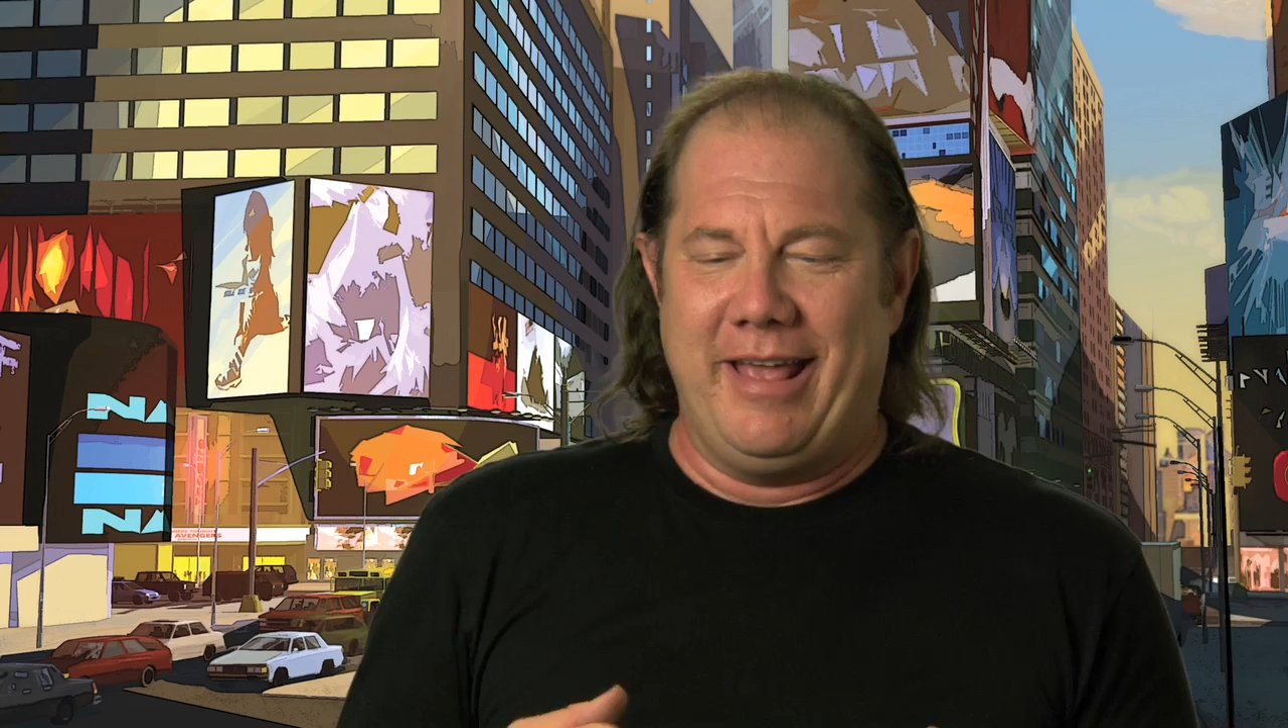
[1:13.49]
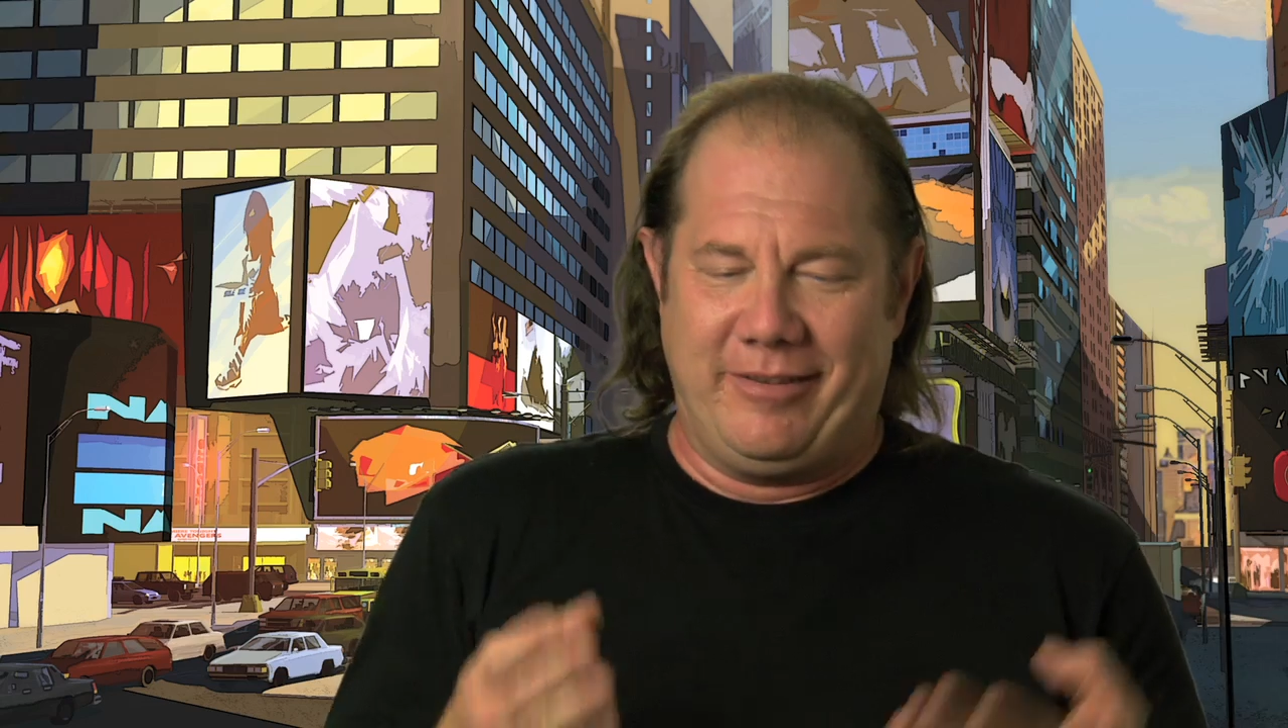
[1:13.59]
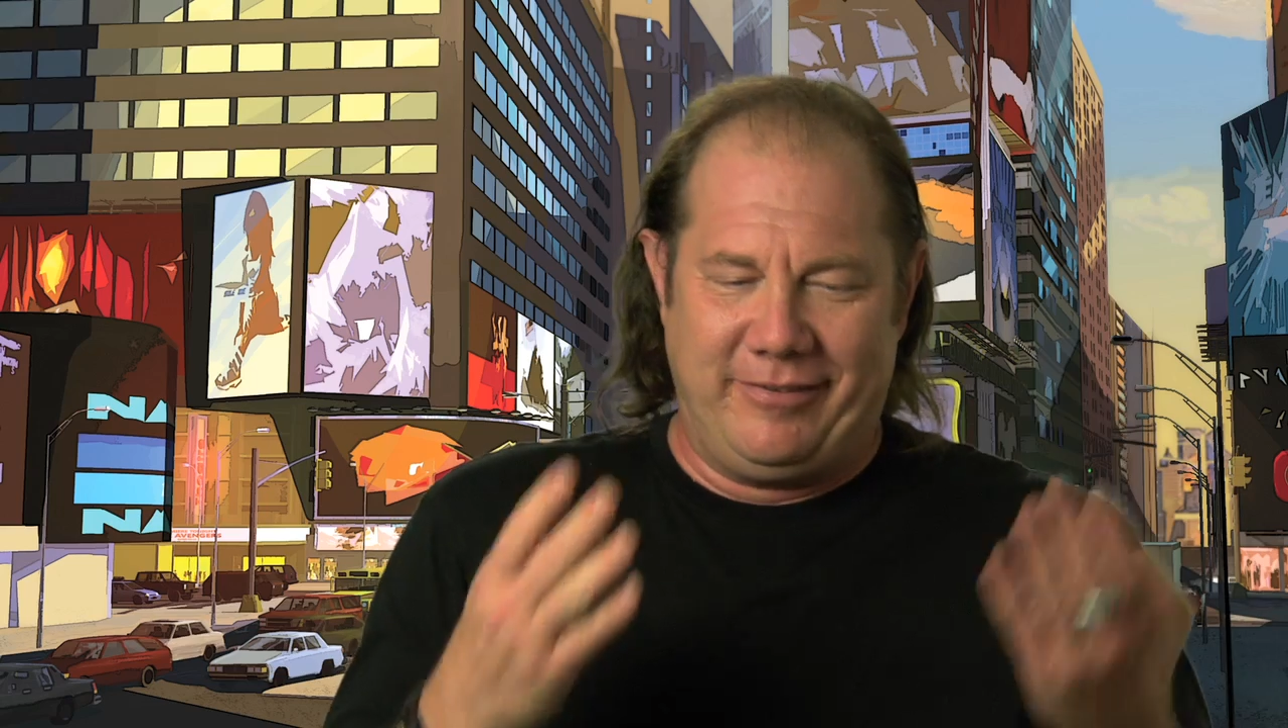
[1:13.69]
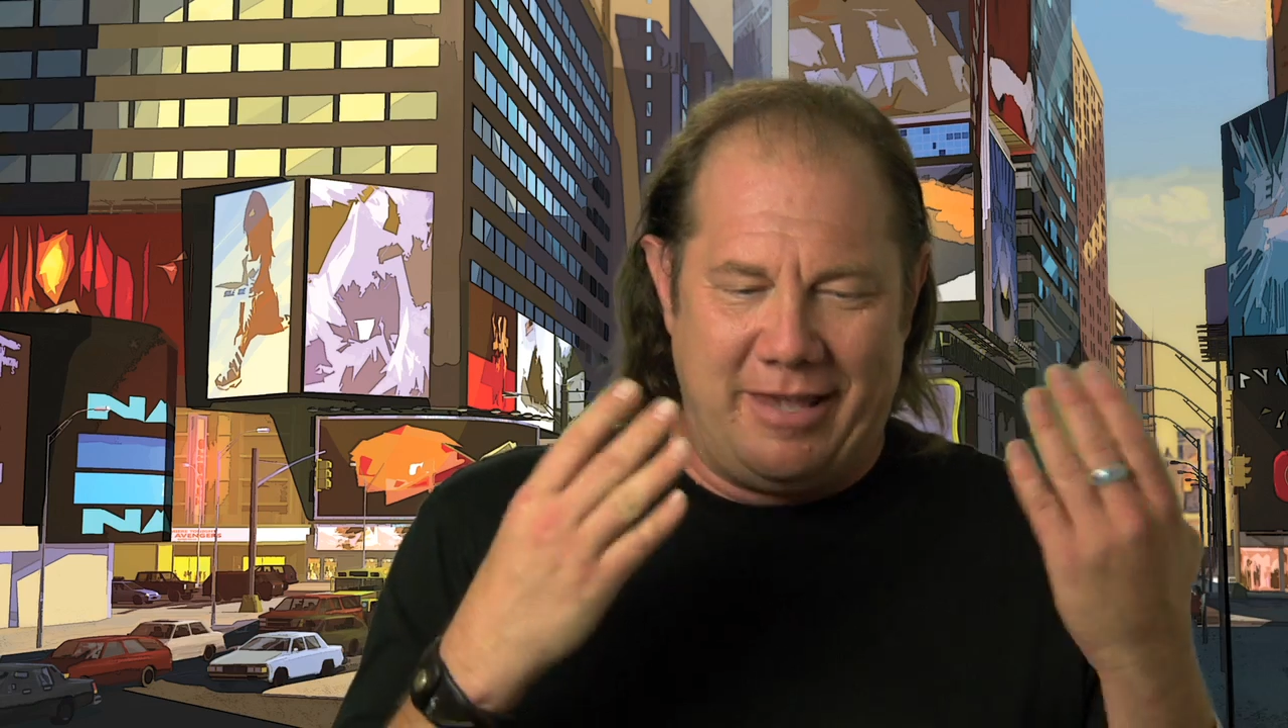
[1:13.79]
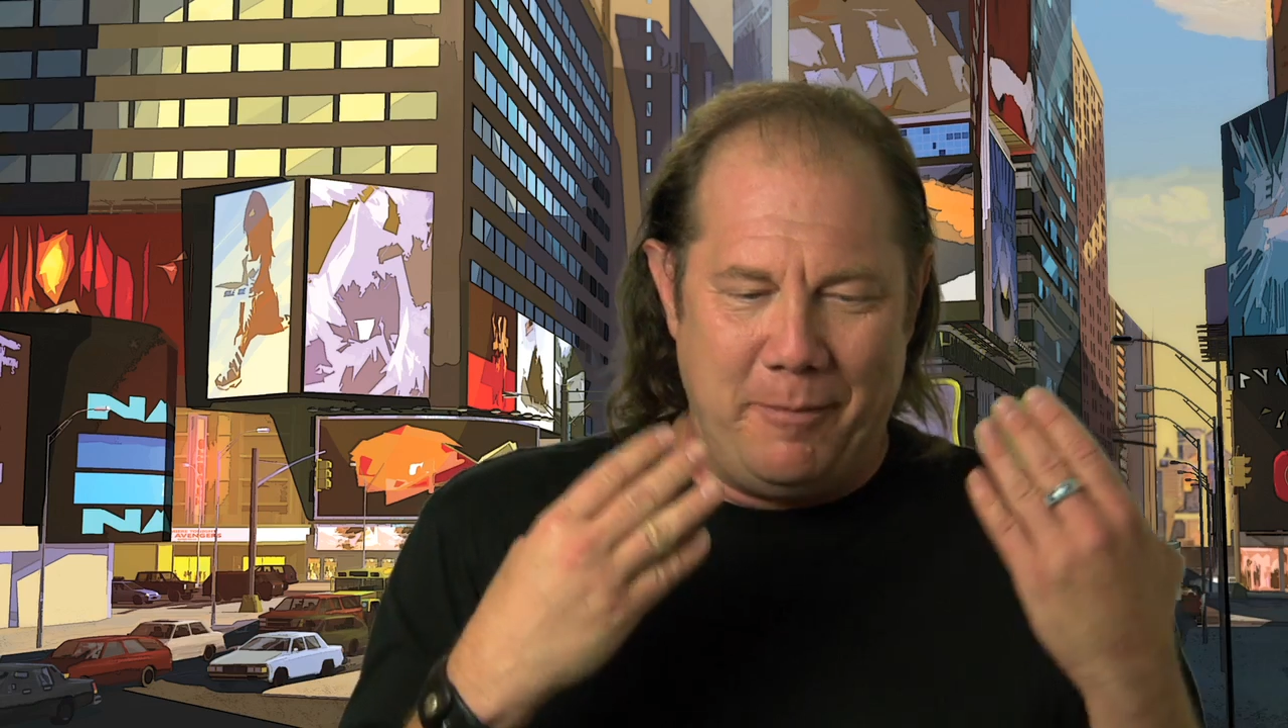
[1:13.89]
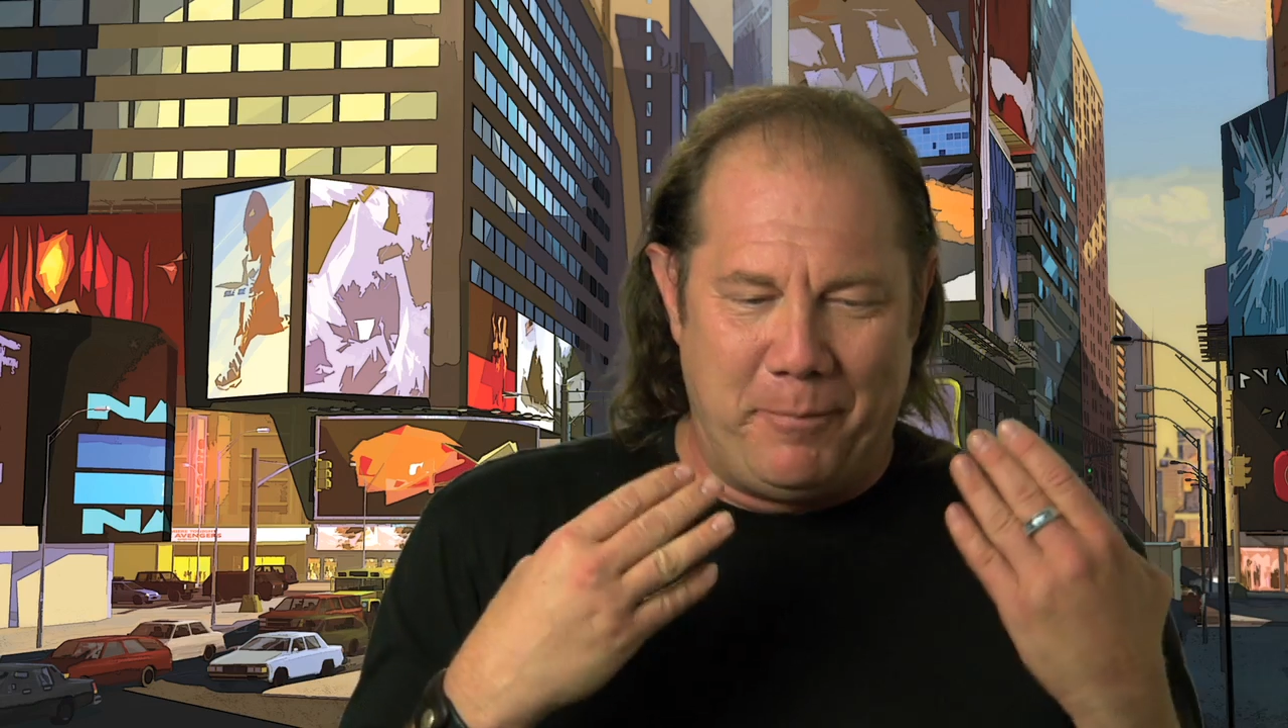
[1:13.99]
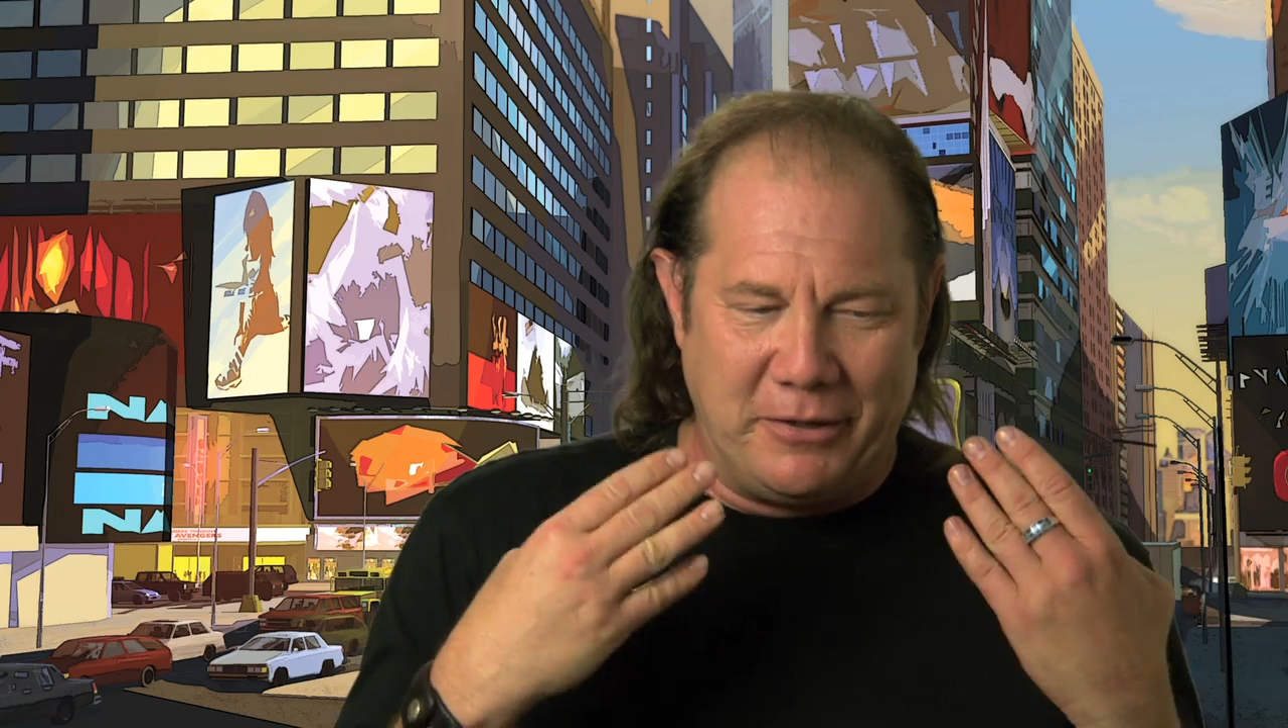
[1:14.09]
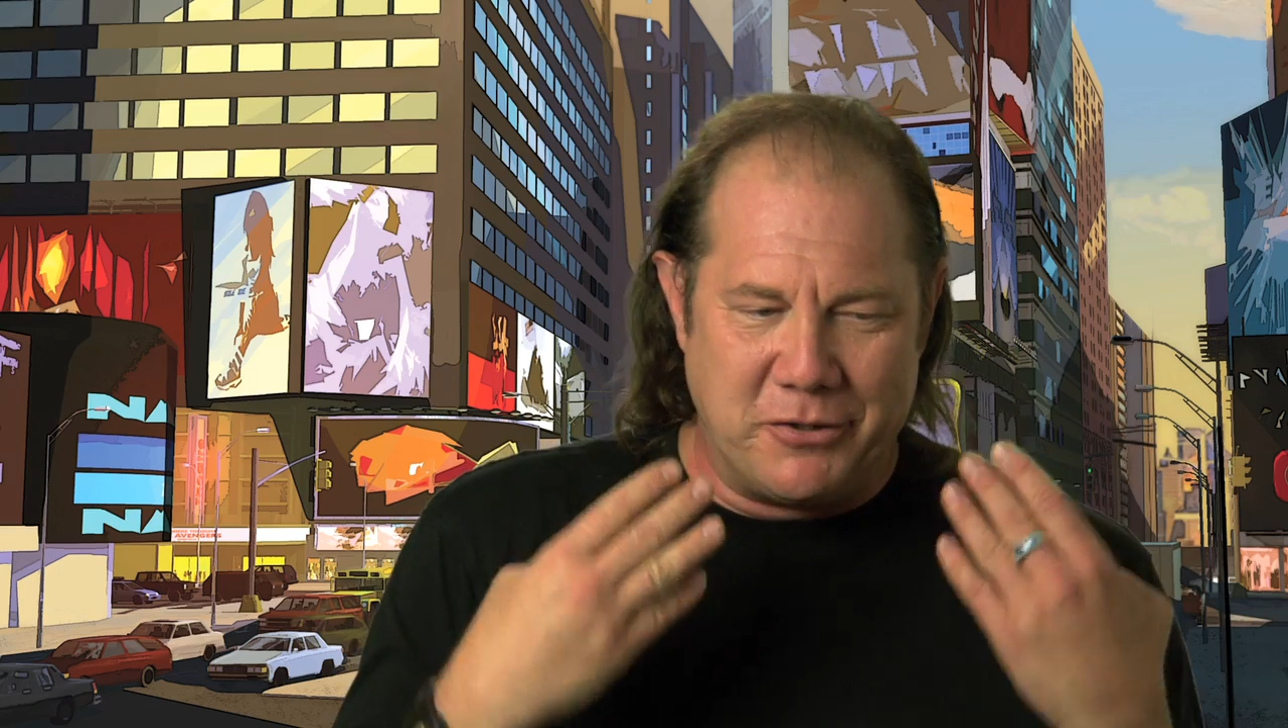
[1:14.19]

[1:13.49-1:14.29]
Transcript: It's keeping